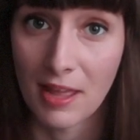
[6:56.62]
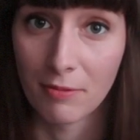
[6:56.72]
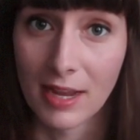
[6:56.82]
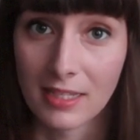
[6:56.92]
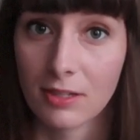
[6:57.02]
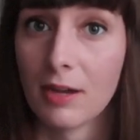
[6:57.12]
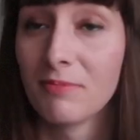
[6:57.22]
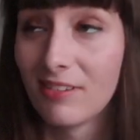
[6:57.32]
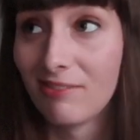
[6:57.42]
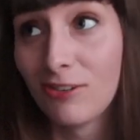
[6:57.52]
by the way, so
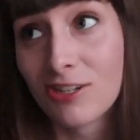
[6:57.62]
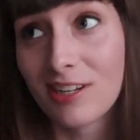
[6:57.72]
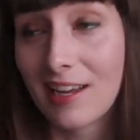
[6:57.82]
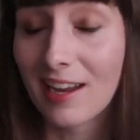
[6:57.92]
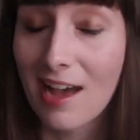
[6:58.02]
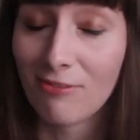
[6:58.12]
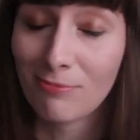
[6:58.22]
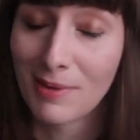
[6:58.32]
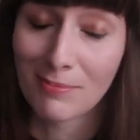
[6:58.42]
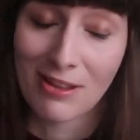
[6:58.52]
unfortunately I can't
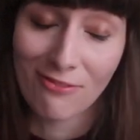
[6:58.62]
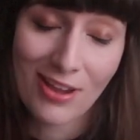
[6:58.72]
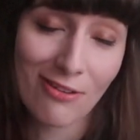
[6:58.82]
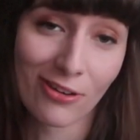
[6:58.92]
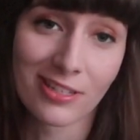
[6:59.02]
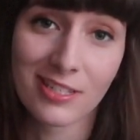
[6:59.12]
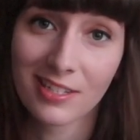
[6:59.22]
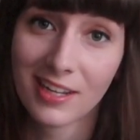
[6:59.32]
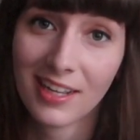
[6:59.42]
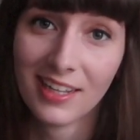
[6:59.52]
pick my
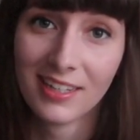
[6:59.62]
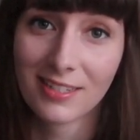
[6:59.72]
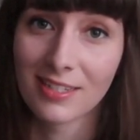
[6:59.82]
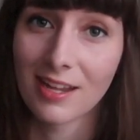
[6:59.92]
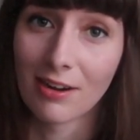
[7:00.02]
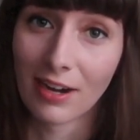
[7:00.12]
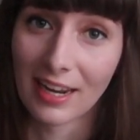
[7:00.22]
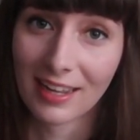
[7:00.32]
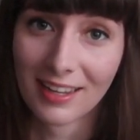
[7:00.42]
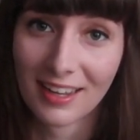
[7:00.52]
favorites.
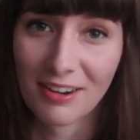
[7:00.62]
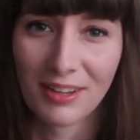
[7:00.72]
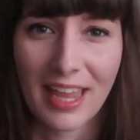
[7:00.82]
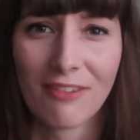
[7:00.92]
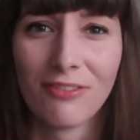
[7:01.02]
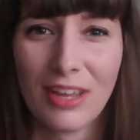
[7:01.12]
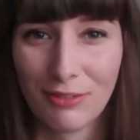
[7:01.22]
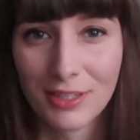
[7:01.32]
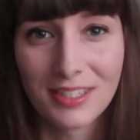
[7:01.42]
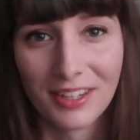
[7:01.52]
Sorry, I don't really have favorites